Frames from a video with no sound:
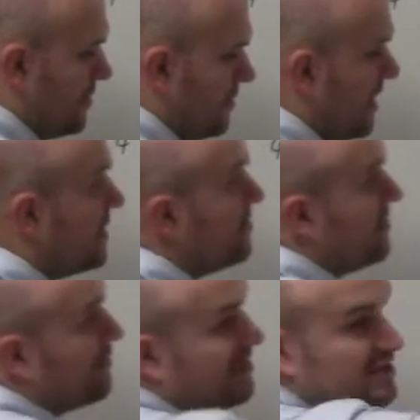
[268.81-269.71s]
Right?
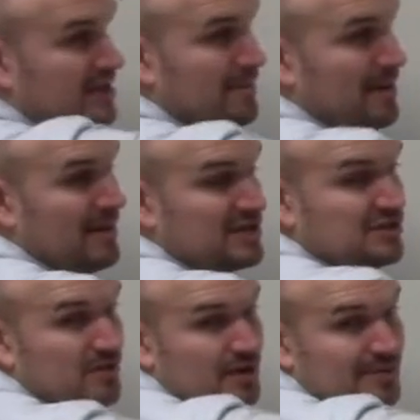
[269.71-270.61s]
Remember, we remember I
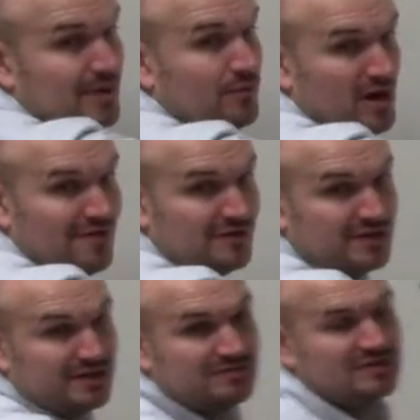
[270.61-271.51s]
just wrote up there, wherever
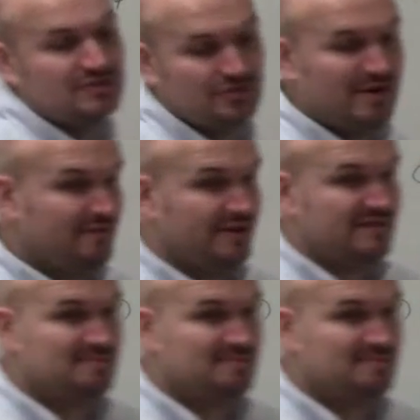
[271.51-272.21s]
the derivative is